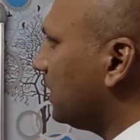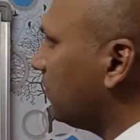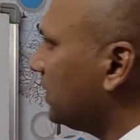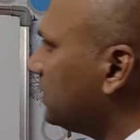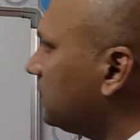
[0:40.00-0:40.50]

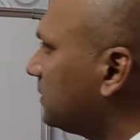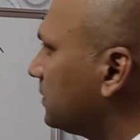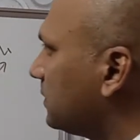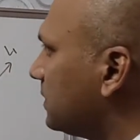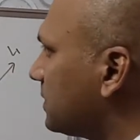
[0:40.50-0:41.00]
L1,
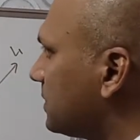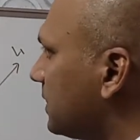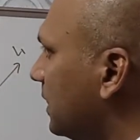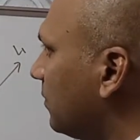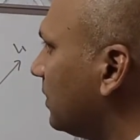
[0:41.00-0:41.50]
this is
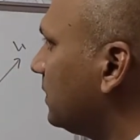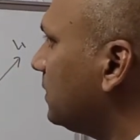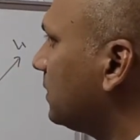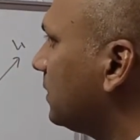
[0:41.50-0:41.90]
L1